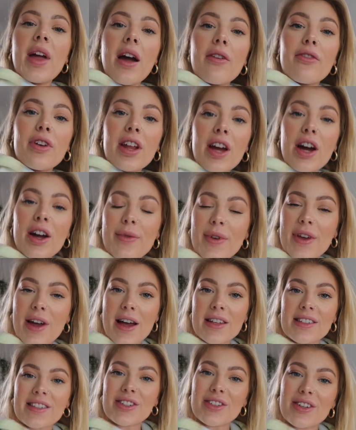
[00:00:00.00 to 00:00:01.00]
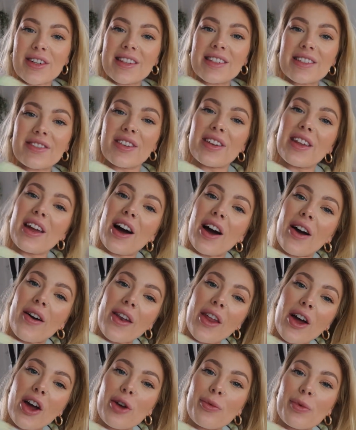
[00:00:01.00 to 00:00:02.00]
really hope you guys enjoyed this video,
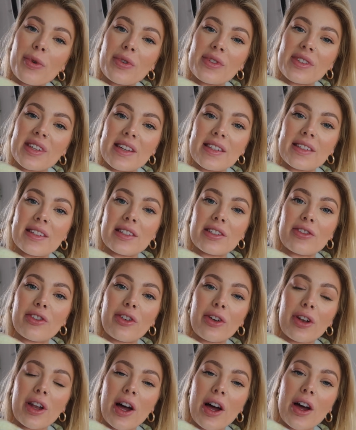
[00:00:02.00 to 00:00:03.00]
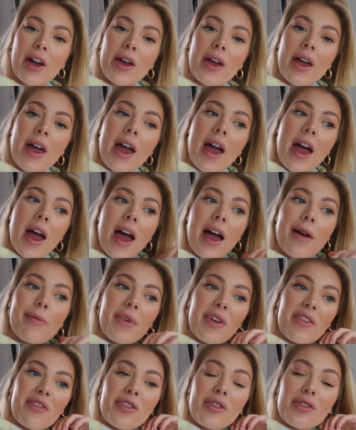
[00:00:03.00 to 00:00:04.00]
and I hope it was easy to follow.
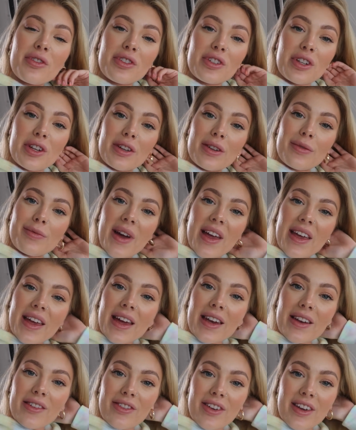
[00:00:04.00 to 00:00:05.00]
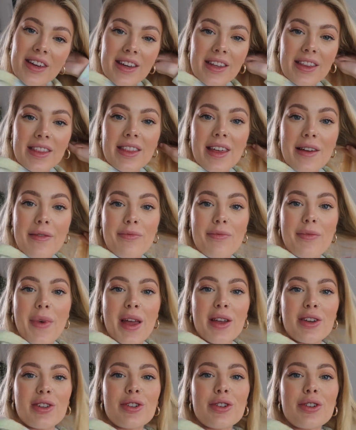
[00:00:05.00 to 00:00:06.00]
If you do make anything, then
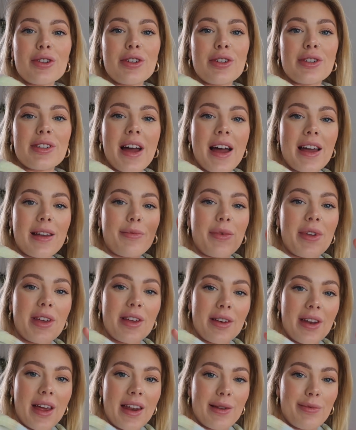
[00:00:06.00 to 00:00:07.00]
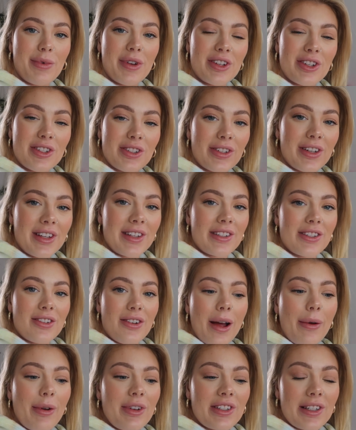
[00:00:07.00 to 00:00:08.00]
make sure you tag me in any pictures on
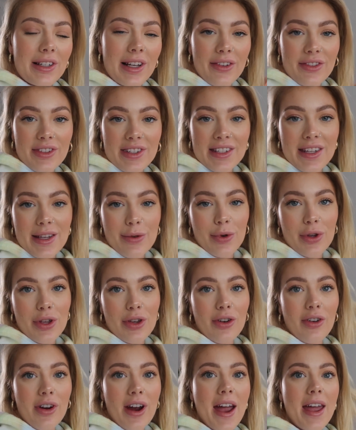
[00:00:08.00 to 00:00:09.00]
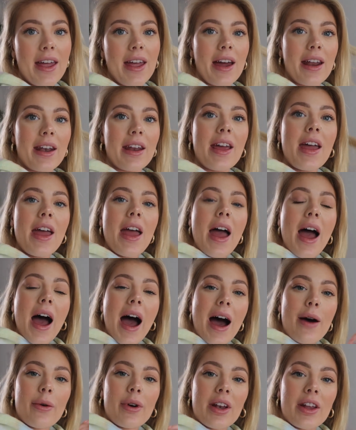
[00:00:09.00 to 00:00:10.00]
Instagram, because I'd love to see what you create and
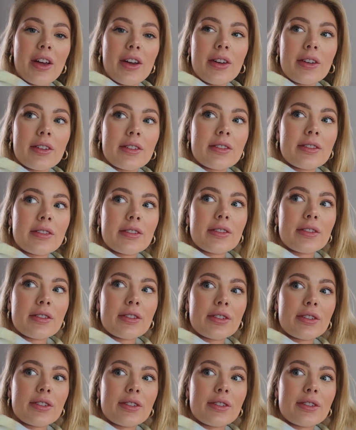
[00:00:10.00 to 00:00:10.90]
how it looks.